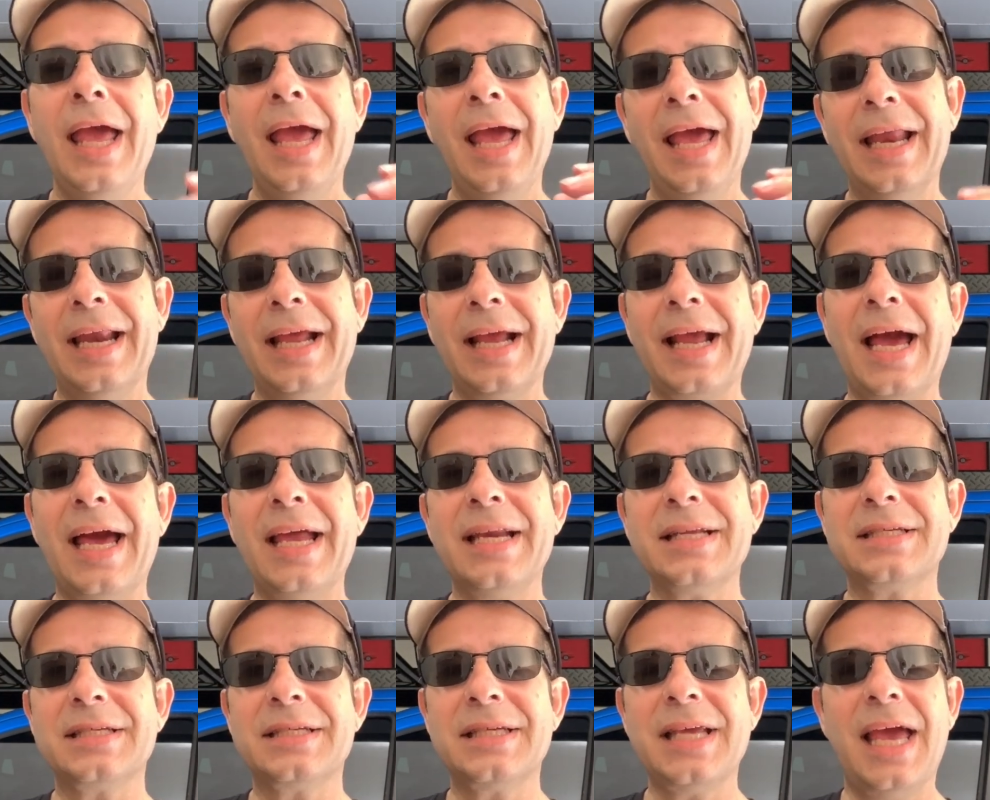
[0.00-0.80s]
And I
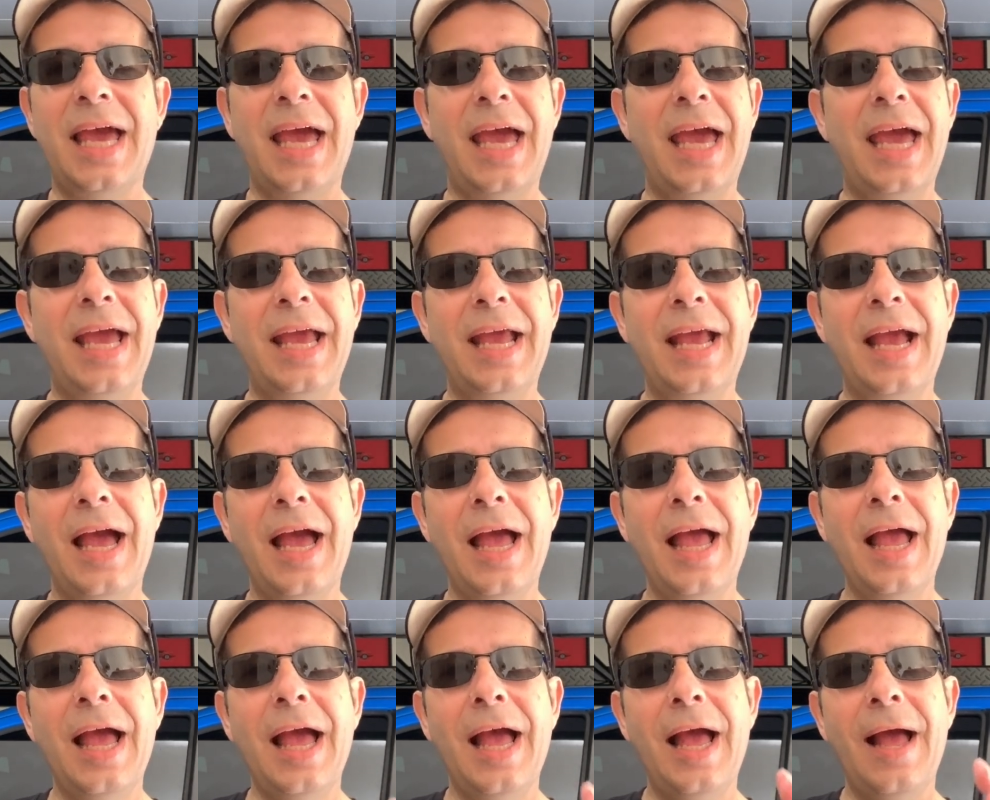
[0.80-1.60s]
gotta say,
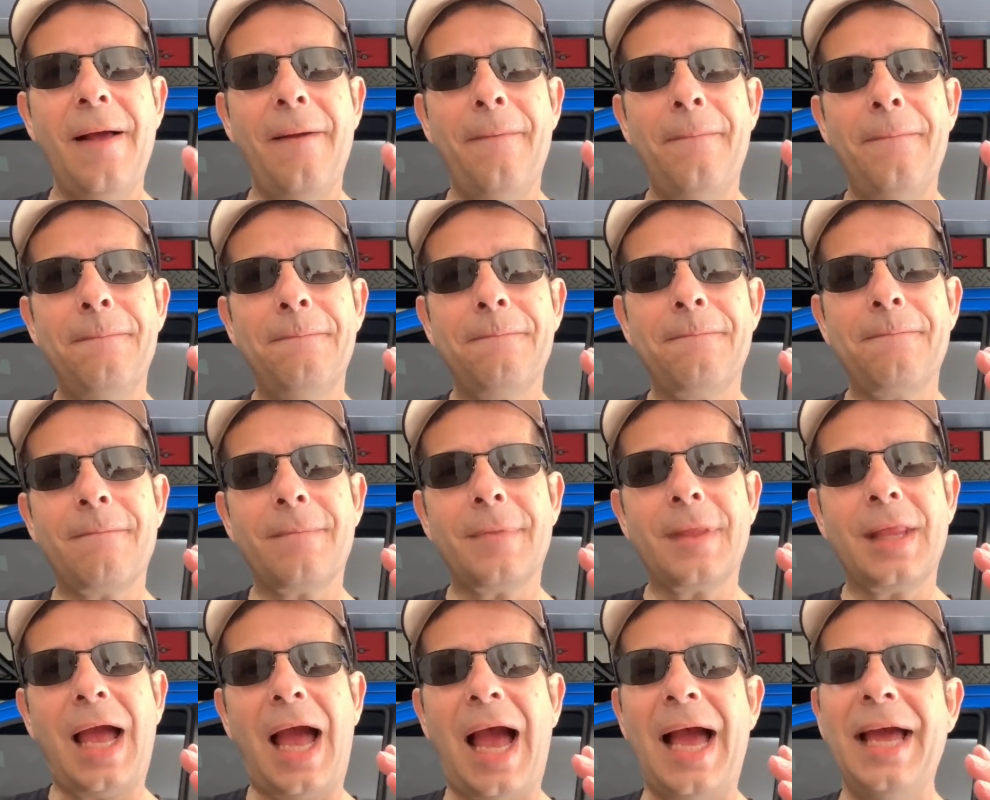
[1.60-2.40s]

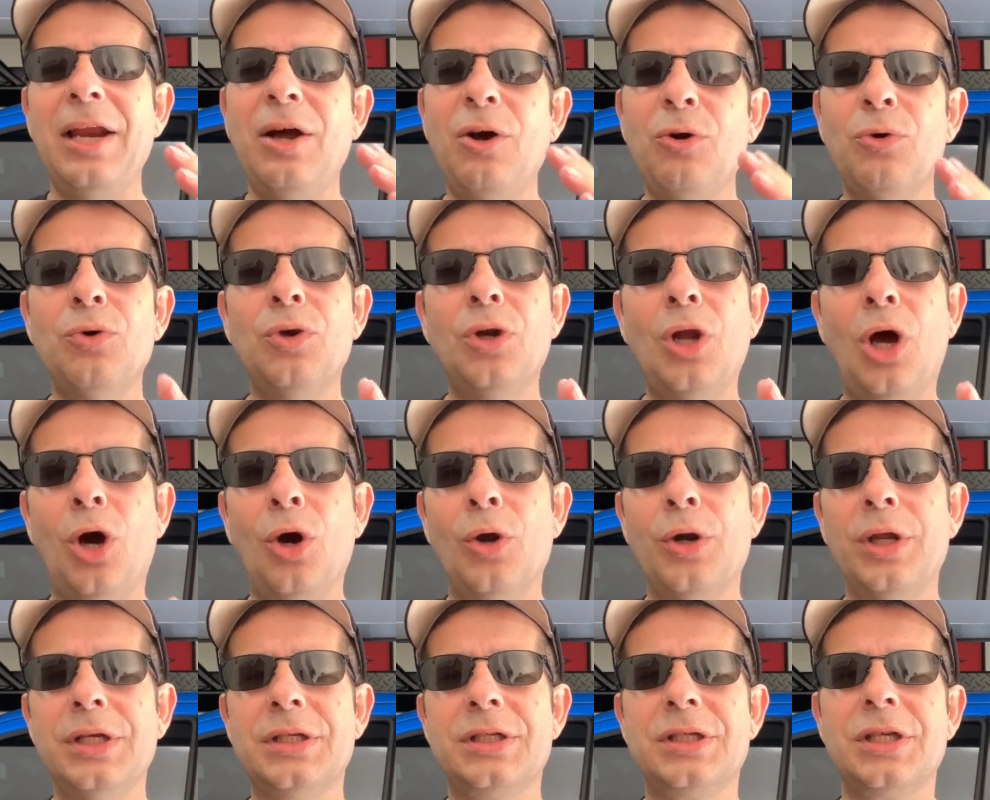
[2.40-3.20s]
I don't
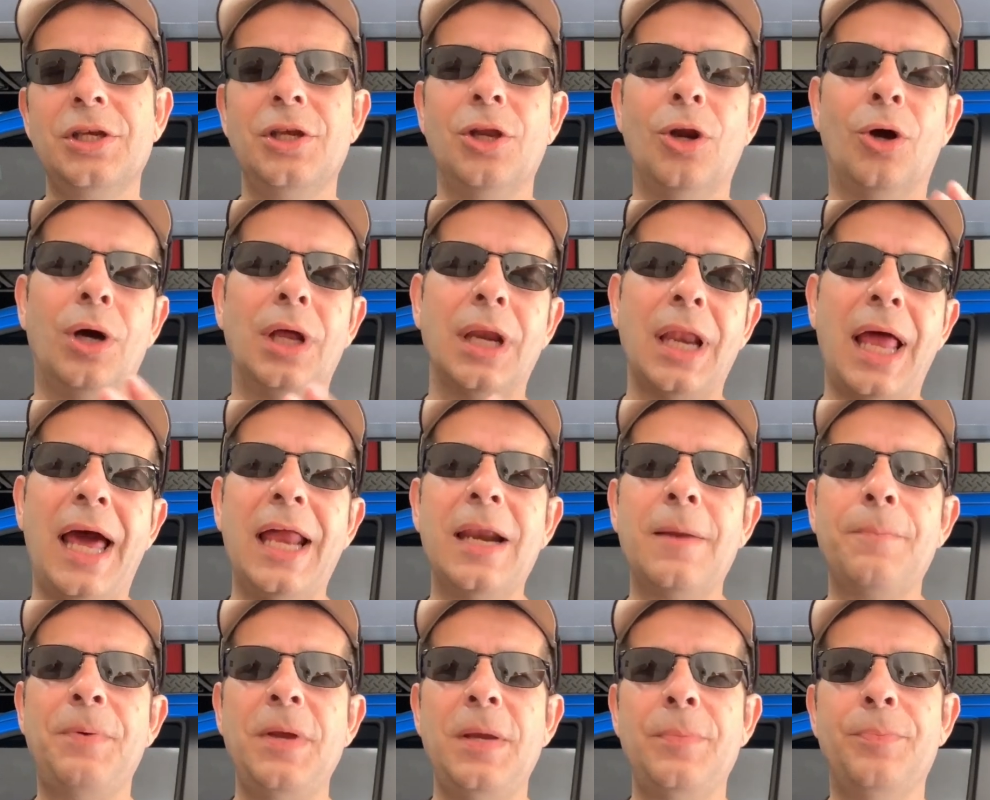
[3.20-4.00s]
notice, you know, a
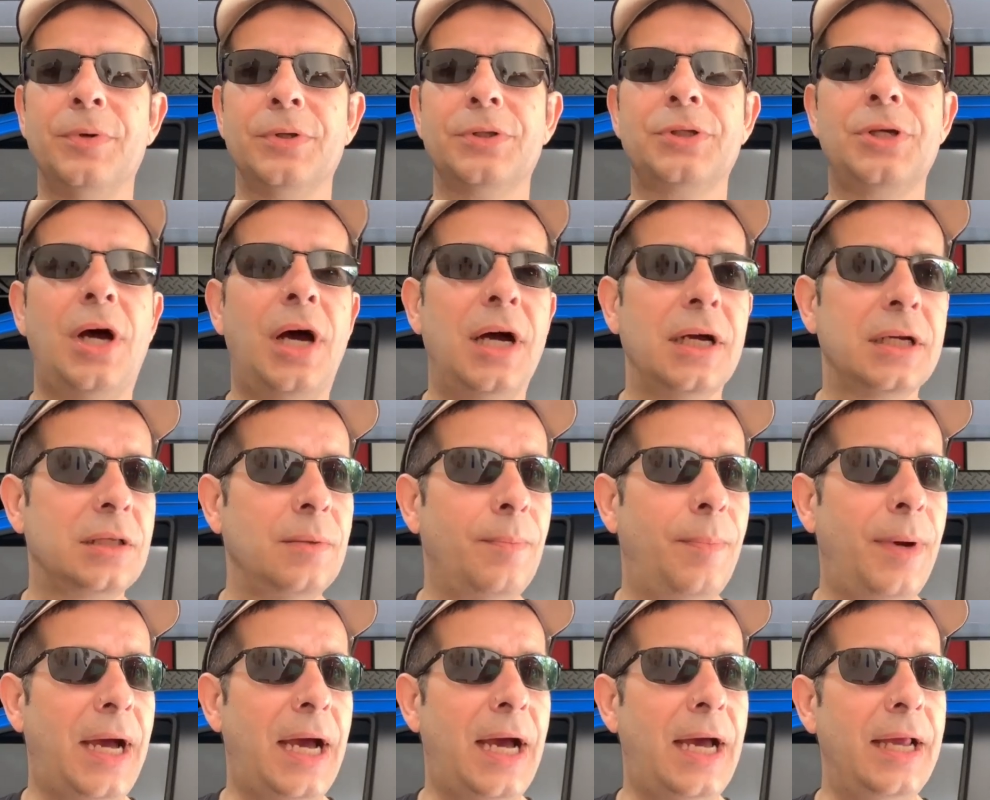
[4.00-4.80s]
lot of people talked
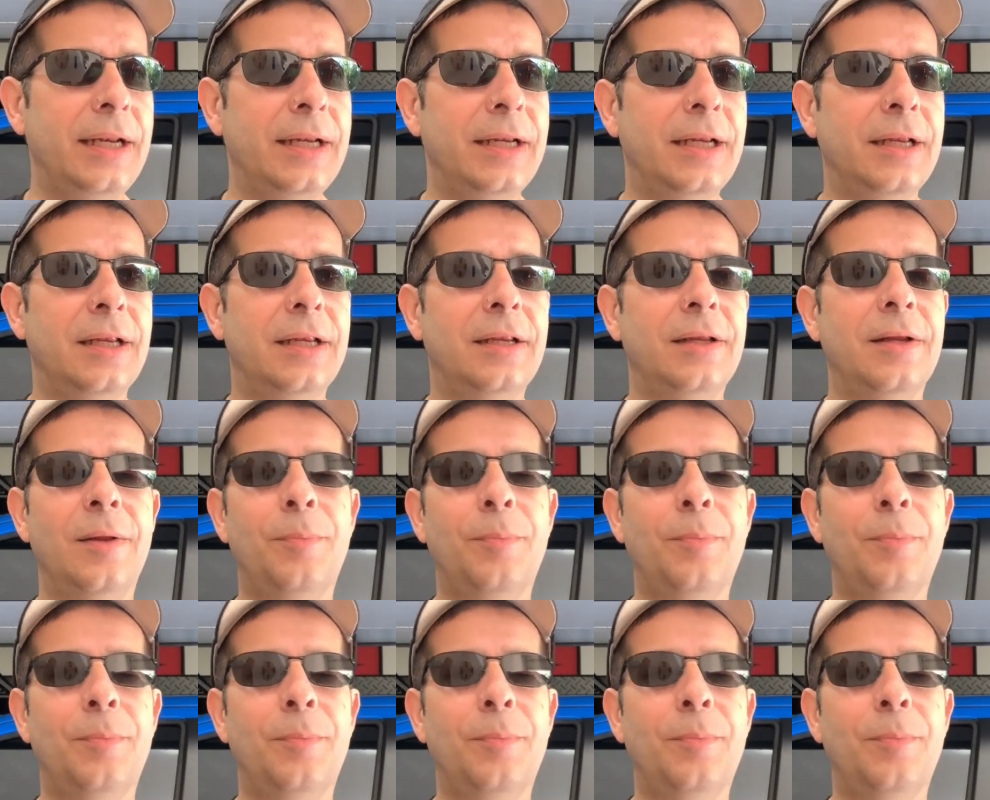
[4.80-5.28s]
about